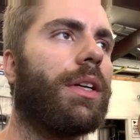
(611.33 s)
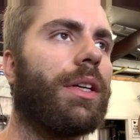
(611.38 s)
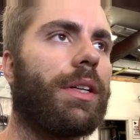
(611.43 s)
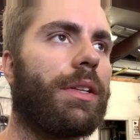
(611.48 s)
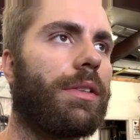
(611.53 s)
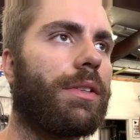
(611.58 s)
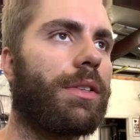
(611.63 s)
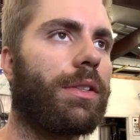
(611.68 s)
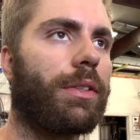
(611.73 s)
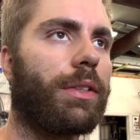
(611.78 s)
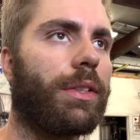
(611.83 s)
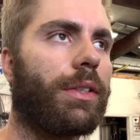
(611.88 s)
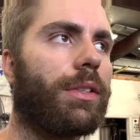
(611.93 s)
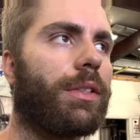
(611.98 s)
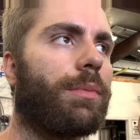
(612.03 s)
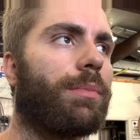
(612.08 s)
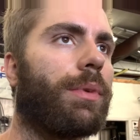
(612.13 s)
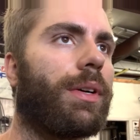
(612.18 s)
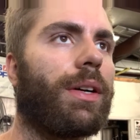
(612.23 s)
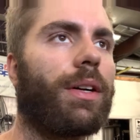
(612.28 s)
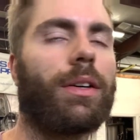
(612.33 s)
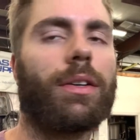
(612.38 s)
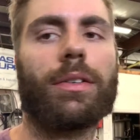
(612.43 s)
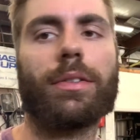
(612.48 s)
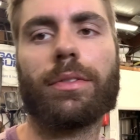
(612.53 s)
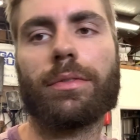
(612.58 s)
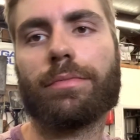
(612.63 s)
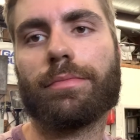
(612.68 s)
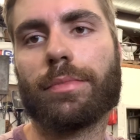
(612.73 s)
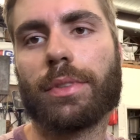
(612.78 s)
It's leaked
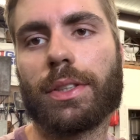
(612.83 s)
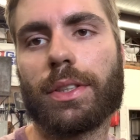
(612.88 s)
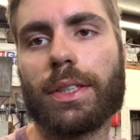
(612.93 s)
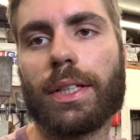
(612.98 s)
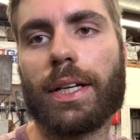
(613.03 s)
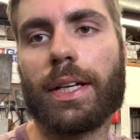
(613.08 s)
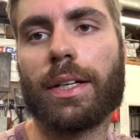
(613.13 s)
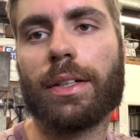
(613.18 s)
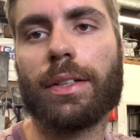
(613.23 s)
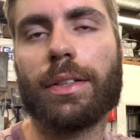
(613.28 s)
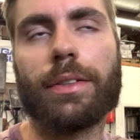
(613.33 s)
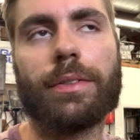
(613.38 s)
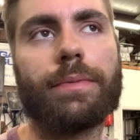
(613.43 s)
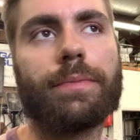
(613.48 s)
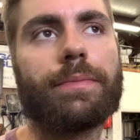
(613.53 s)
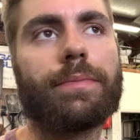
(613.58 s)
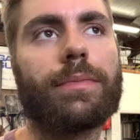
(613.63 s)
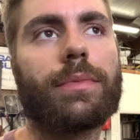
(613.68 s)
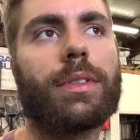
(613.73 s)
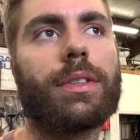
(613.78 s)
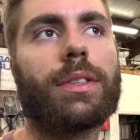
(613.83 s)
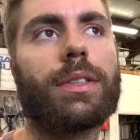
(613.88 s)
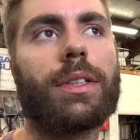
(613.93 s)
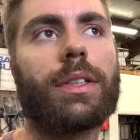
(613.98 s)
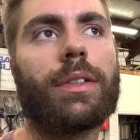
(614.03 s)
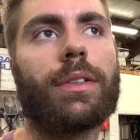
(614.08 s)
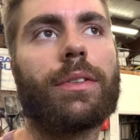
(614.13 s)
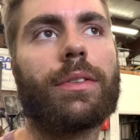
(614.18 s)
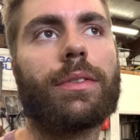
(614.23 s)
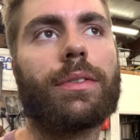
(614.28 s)
about a gallon.
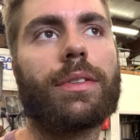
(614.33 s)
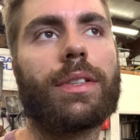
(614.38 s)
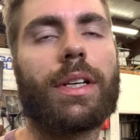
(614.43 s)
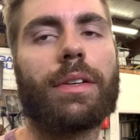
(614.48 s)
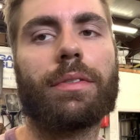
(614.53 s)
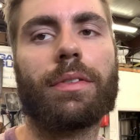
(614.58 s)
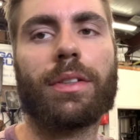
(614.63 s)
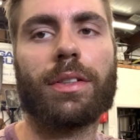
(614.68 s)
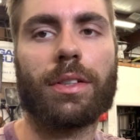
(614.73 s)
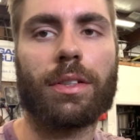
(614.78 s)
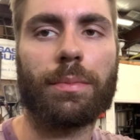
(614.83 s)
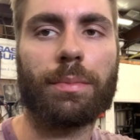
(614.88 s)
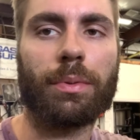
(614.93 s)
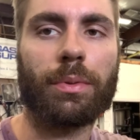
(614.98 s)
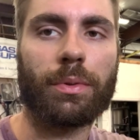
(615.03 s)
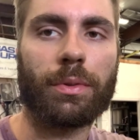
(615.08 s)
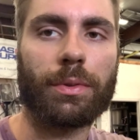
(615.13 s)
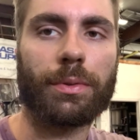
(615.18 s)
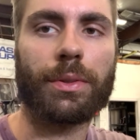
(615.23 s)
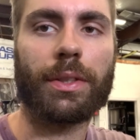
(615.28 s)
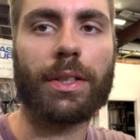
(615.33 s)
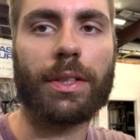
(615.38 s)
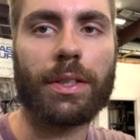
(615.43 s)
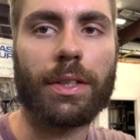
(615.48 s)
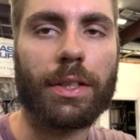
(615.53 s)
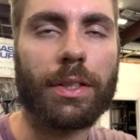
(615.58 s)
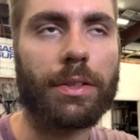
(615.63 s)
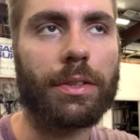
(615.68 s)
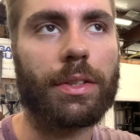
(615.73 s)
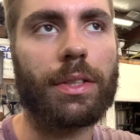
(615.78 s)
So definitely need to pull the
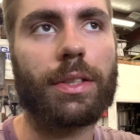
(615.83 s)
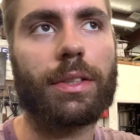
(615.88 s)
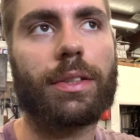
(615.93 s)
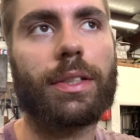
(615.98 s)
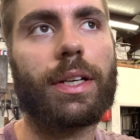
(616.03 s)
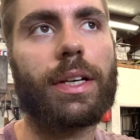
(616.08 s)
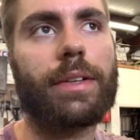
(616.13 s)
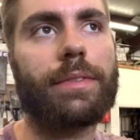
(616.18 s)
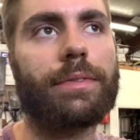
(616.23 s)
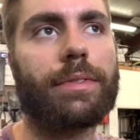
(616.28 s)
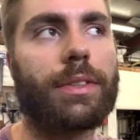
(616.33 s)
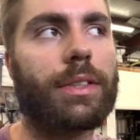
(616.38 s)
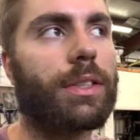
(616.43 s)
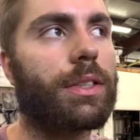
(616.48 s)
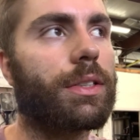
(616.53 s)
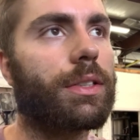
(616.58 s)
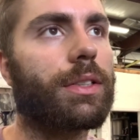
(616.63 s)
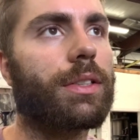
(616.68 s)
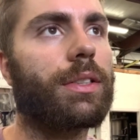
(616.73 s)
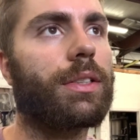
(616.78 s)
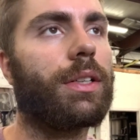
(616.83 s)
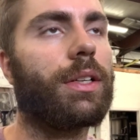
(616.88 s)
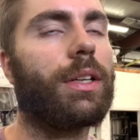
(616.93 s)
radiator and get that fixed.